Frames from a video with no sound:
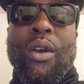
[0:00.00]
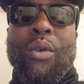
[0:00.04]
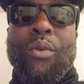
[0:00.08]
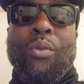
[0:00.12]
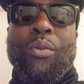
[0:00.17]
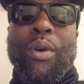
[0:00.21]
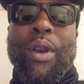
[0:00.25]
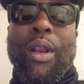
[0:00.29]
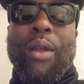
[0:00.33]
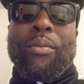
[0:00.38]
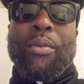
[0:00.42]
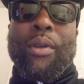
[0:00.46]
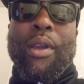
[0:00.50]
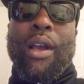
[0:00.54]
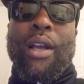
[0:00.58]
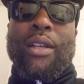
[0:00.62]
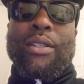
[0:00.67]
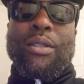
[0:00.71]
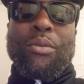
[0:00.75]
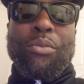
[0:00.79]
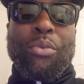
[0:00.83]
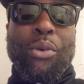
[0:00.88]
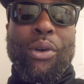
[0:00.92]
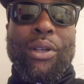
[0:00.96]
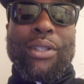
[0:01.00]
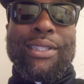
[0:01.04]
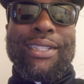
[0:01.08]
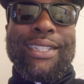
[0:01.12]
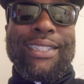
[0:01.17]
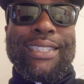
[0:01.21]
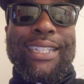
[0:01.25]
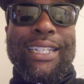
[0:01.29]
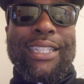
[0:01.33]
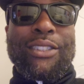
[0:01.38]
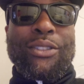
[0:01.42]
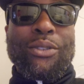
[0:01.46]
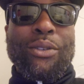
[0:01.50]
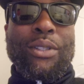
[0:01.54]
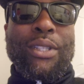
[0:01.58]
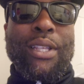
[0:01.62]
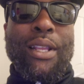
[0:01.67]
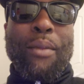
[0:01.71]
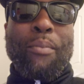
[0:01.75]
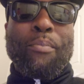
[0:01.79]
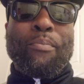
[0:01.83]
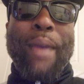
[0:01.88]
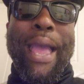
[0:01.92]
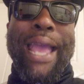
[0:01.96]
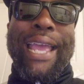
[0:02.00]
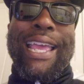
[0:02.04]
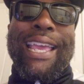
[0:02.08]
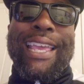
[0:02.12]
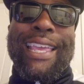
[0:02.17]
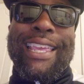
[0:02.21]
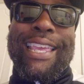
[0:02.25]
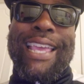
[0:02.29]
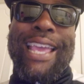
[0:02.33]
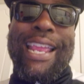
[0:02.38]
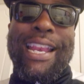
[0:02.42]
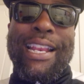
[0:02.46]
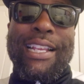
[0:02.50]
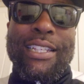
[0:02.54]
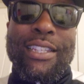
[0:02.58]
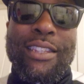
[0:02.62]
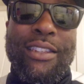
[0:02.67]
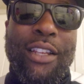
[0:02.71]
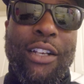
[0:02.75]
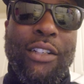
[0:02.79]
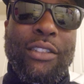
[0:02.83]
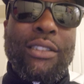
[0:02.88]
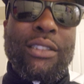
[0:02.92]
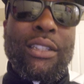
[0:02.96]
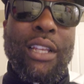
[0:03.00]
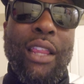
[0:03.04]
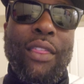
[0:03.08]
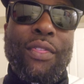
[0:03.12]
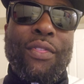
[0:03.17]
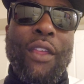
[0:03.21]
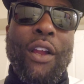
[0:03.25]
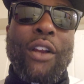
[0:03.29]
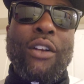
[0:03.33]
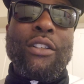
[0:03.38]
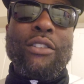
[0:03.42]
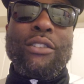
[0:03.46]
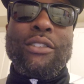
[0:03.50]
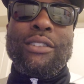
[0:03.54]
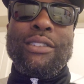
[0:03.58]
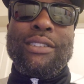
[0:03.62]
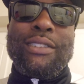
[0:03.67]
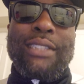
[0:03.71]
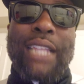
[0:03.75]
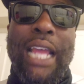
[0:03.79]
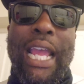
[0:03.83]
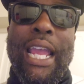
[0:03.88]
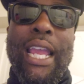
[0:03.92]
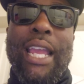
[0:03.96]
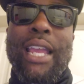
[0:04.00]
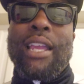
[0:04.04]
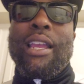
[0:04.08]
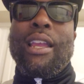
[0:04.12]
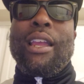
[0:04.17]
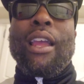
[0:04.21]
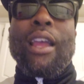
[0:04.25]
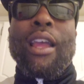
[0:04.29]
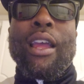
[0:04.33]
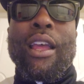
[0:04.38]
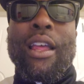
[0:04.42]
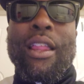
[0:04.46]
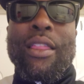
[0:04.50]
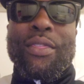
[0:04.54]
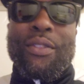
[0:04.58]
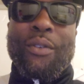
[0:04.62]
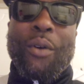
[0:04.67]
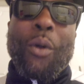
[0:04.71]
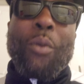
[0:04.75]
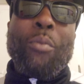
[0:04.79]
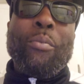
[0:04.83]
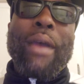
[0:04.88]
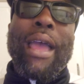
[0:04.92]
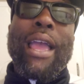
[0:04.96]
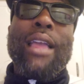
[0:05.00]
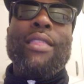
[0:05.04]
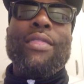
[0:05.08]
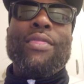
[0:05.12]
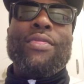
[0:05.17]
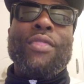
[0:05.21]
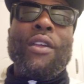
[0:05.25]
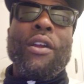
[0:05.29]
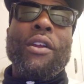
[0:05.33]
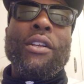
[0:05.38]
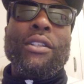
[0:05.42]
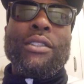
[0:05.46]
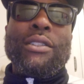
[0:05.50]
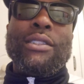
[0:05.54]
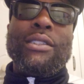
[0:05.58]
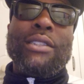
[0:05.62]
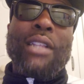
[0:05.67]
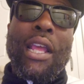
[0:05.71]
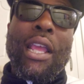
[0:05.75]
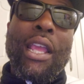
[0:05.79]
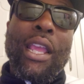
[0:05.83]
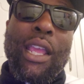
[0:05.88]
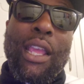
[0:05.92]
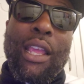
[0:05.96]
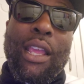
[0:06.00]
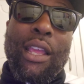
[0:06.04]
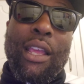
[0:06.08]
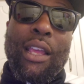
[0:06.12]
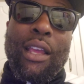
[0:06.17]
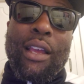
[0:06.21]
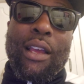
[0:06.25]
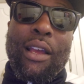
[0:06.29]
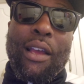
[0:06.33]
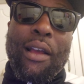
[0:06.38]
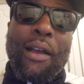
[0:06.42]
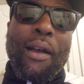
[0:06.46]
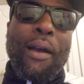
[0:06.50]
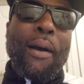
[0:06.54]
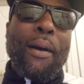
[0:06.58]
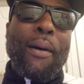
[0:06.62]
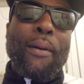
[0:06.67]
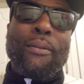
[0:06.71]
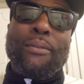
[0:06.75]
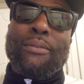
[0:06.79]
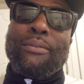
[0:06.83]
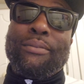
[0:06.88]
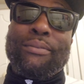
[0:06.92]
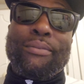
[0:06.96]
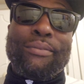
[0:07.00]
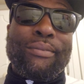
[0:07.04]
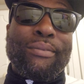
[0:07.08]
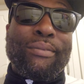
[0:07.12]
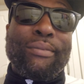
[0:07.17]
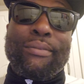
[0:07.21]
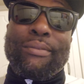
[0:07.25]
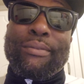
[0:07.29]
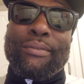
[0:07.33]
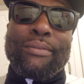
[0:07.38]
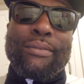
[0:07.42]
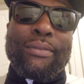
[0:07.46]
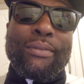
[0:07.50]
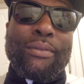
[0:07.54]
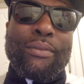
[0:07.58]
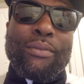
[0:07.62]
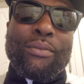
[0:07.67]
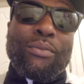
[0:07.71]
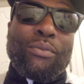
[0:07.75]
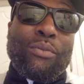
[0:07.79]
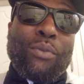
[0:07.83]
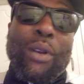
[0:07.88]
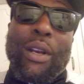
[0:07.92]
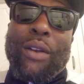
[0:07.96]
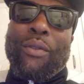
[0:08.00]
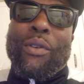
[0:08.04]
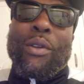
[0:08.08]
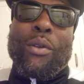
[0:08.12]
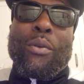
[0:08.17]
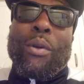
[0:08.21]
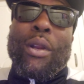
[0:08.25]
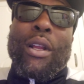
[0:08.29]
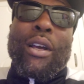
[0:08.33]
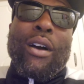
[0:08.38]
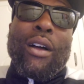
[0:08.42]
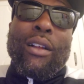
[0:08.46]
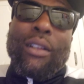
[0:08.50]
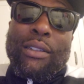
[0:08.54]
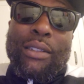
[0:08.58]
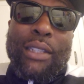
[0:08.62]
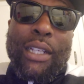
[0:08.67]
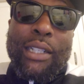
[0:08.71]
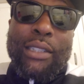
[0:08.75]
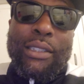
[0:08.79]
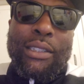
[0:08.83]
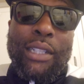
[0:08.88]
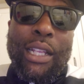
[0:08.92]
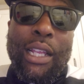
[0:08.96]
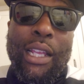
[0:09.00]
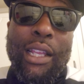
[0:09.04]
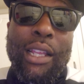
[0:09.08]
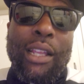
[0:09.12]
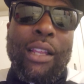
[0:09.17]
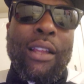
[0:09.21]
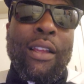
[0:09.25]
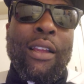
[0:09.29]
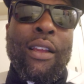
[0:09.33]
What up, y'all? It's your boy DJ Storyteller back again. It's Thirsty Thursday, Throwback Thursday, um, whatever you want to call it Thursday.